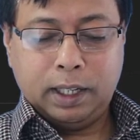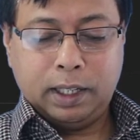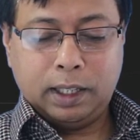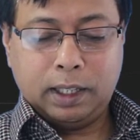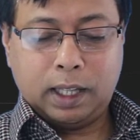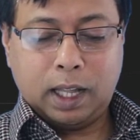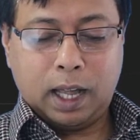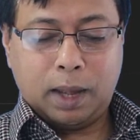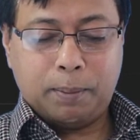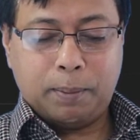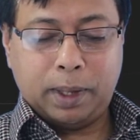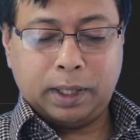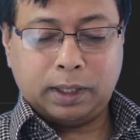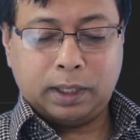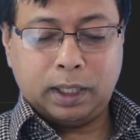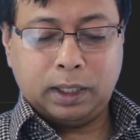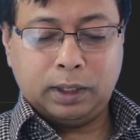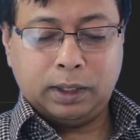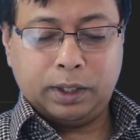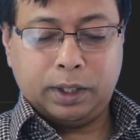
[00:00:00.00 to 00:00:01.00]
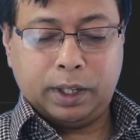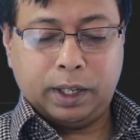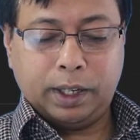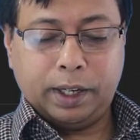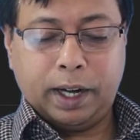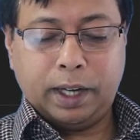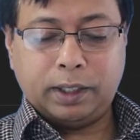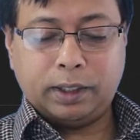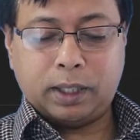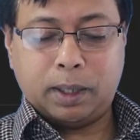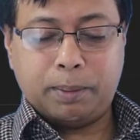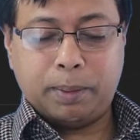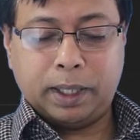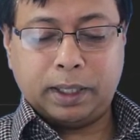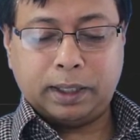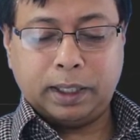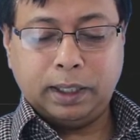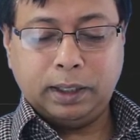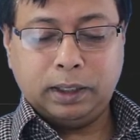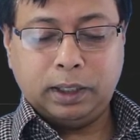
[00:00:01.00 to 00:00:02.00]
the message, gets a
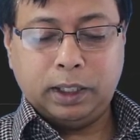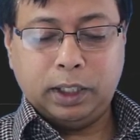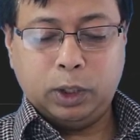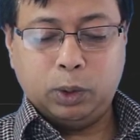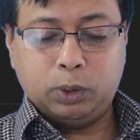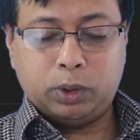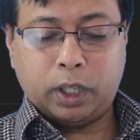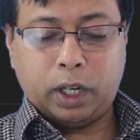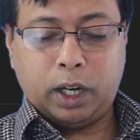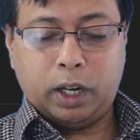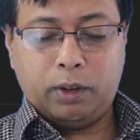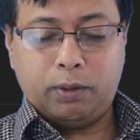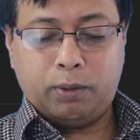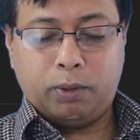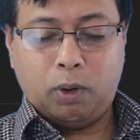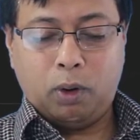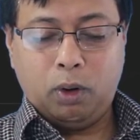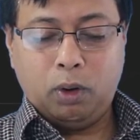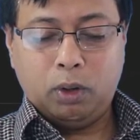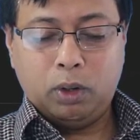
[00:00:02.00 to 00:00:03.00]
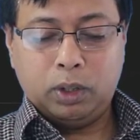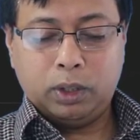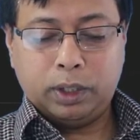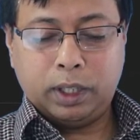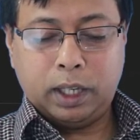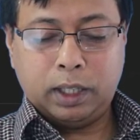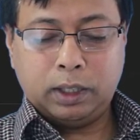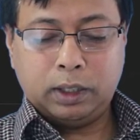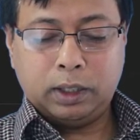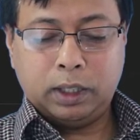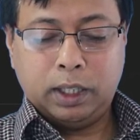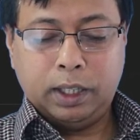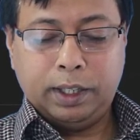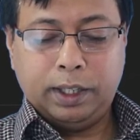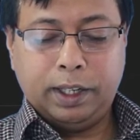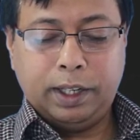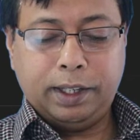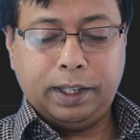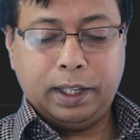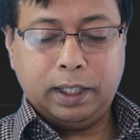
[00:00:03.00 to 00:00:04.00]
message user info, the
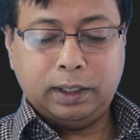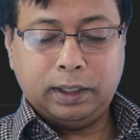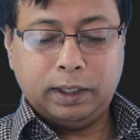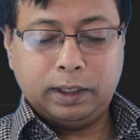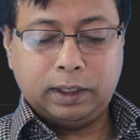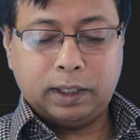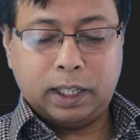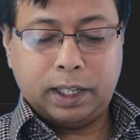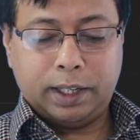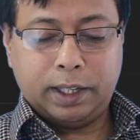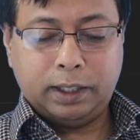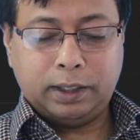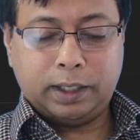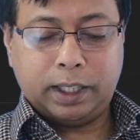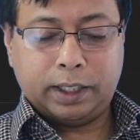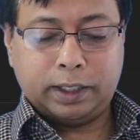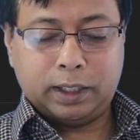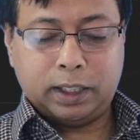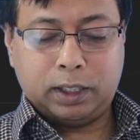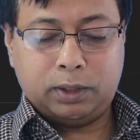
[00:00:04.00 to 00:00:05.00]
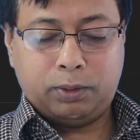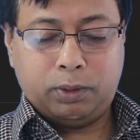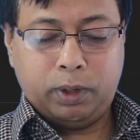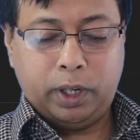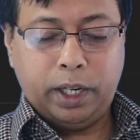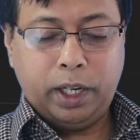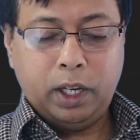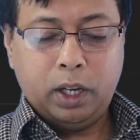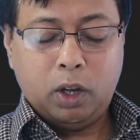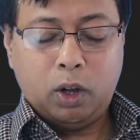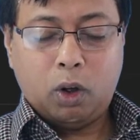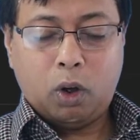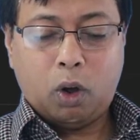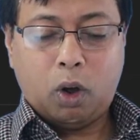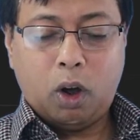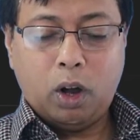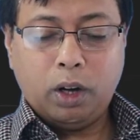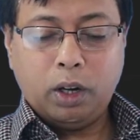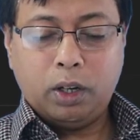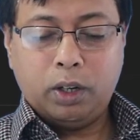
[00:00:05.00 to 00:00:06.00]
details inserted successfully
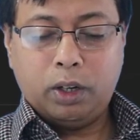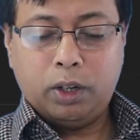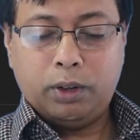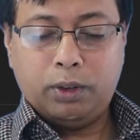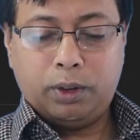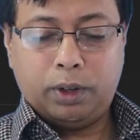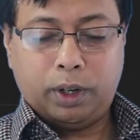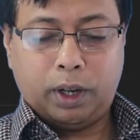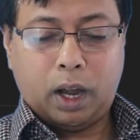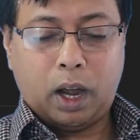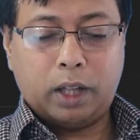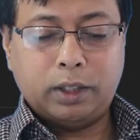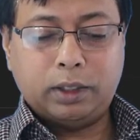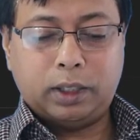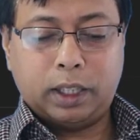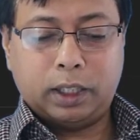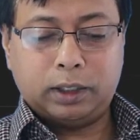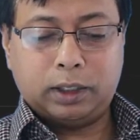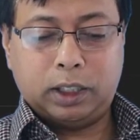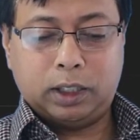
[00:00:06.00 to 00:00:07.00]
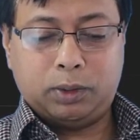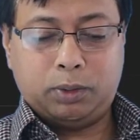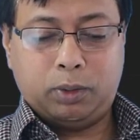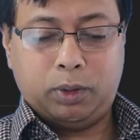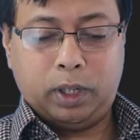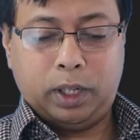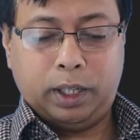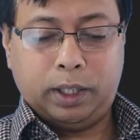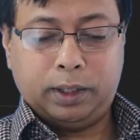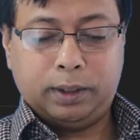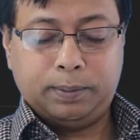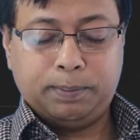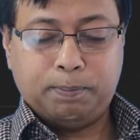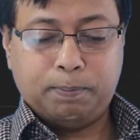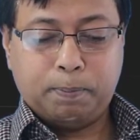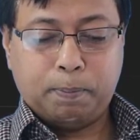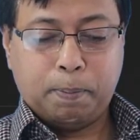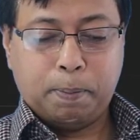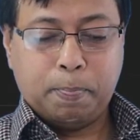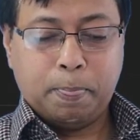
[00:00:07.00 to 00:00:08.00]
or unsuccessfully.
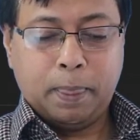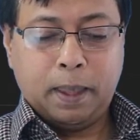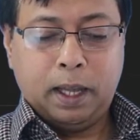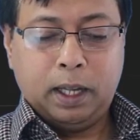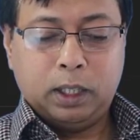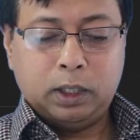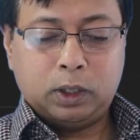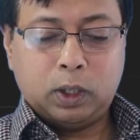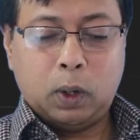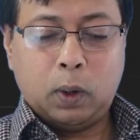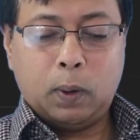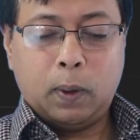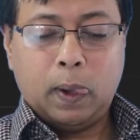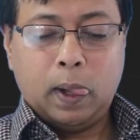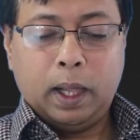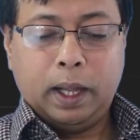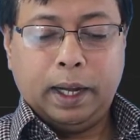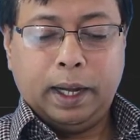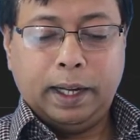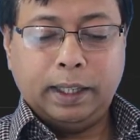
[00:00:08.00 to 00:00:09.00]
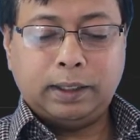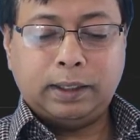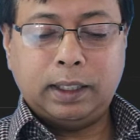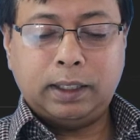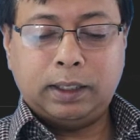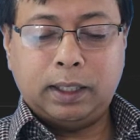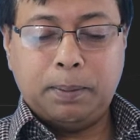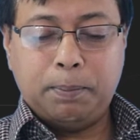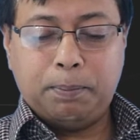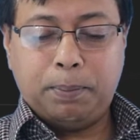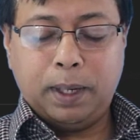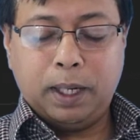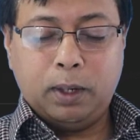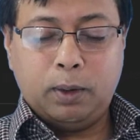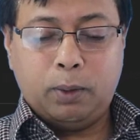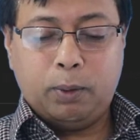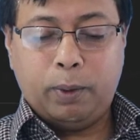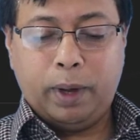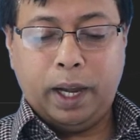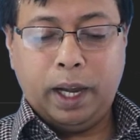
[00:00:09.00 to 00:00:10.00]
So it's a
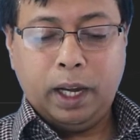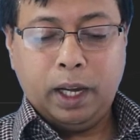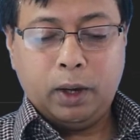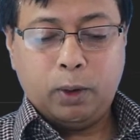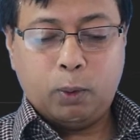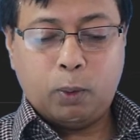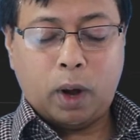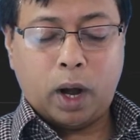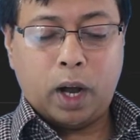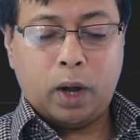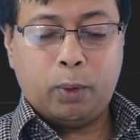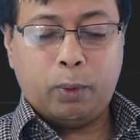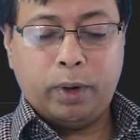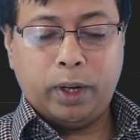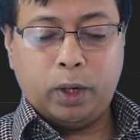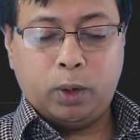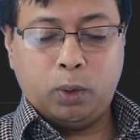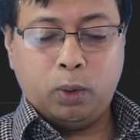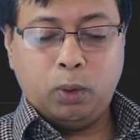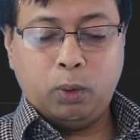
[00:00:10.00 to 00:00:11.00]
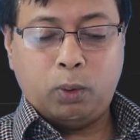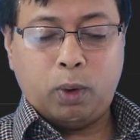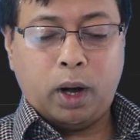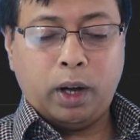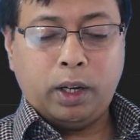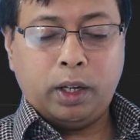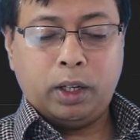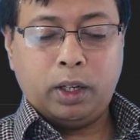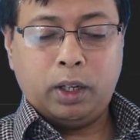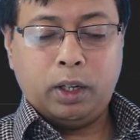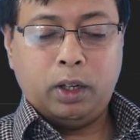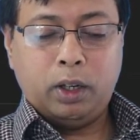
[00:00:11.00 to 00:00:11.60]
simple way. Why do we do what?